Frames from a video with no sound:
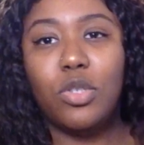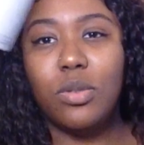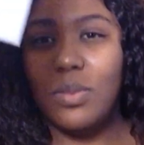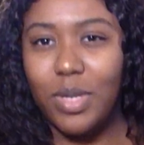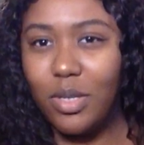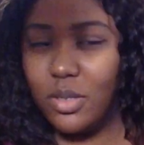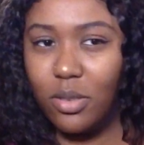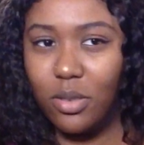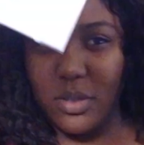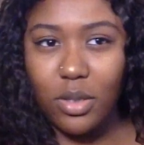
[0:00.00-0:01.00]
2 weeks
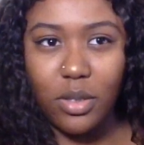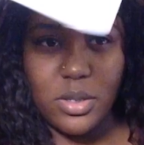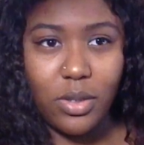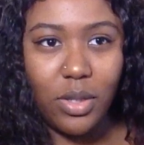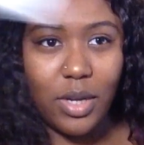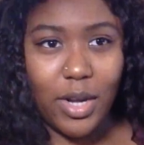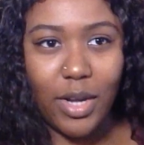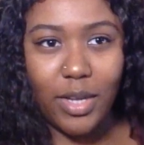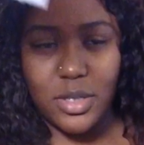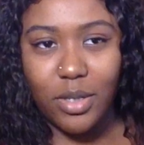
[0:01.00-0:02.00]
or so ago that I
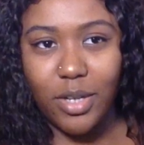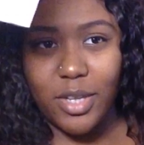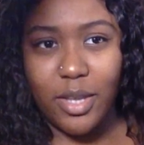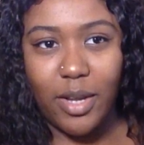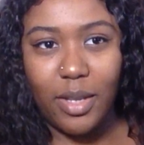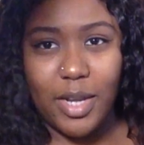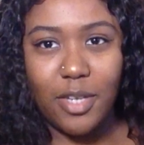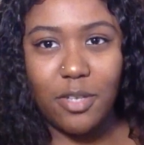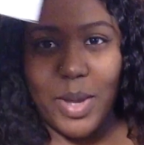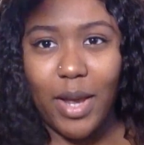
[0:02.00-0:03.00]
had to cut that
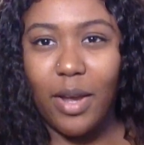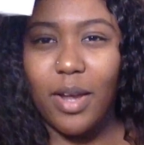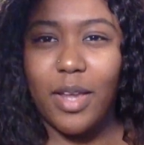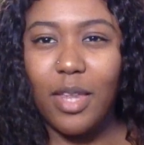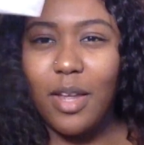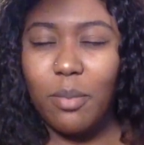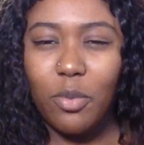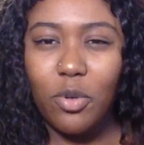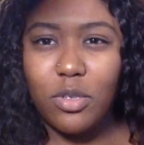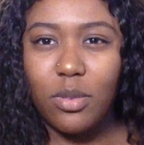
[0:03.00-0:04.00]
lace back. I think
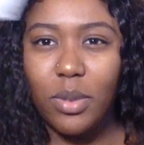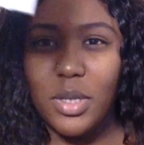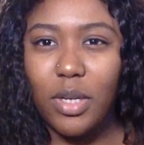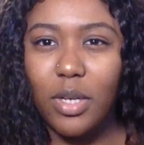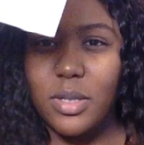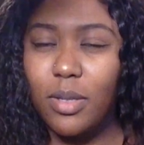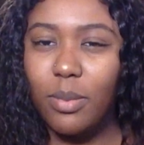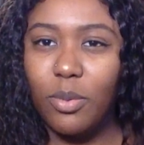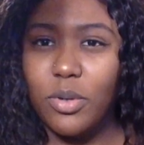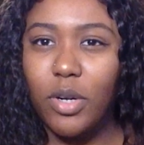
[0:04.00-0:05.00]
I'm going to put in a
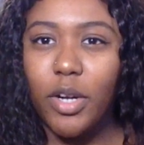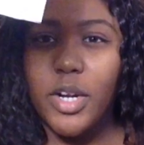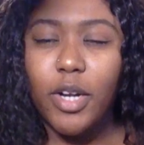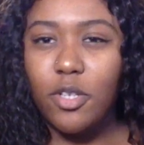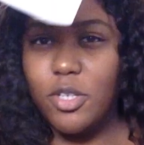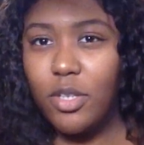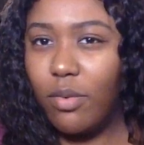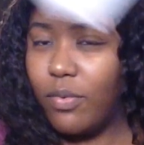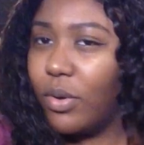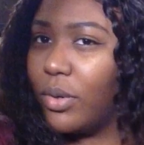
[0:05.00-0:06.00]
clip or just
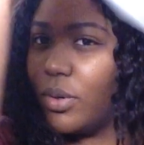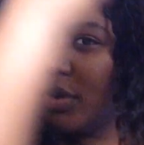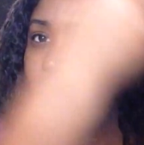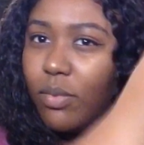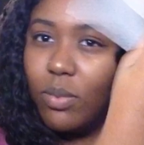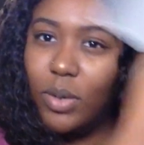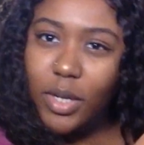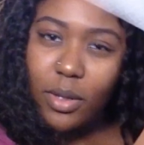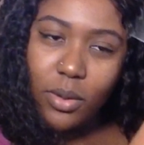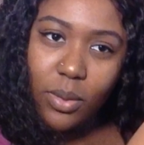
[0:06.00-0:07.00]
a photo of
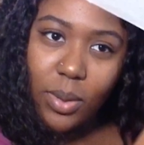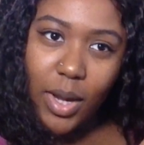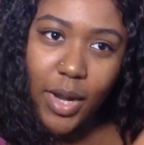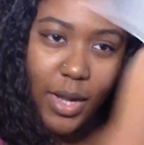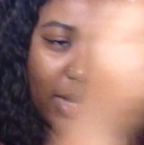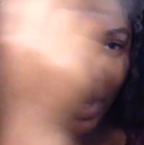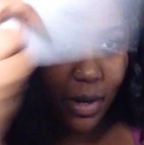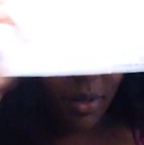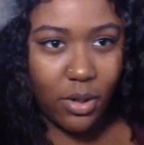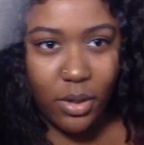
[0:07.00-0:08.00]
what it looked like,
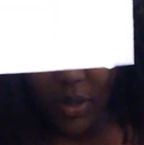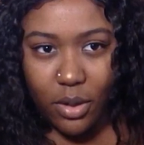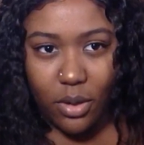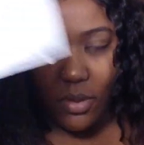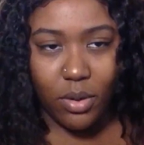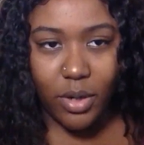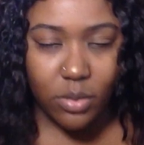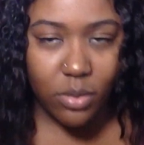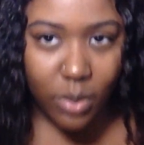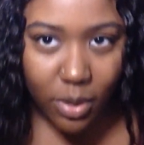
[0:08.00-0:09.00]
and you
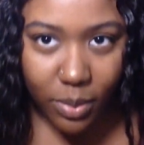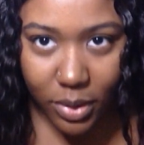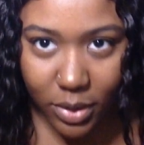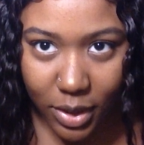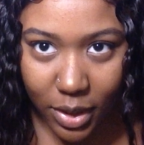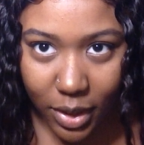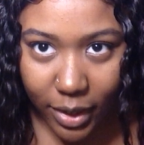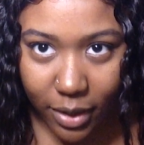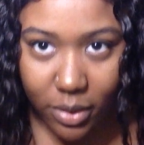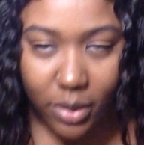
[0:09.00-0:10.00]
guys will be able to see
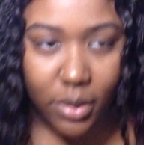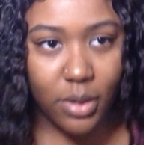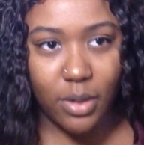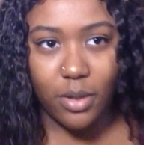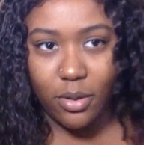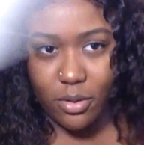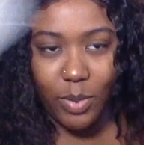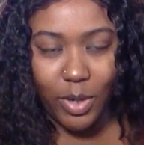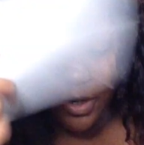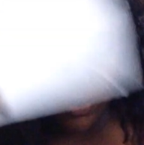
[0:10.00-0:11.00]
now. It
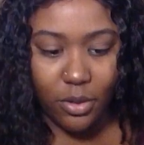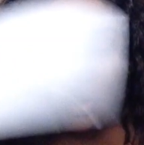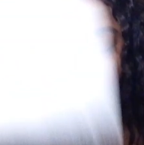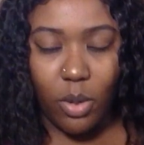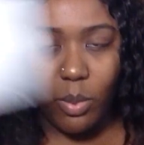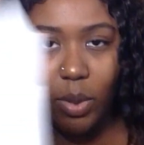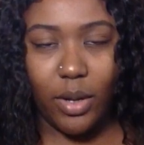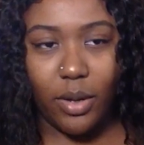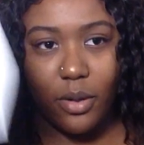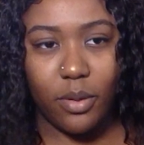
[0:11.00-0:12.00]
looks better.
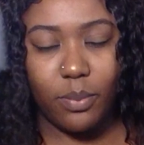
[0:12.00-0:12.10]
But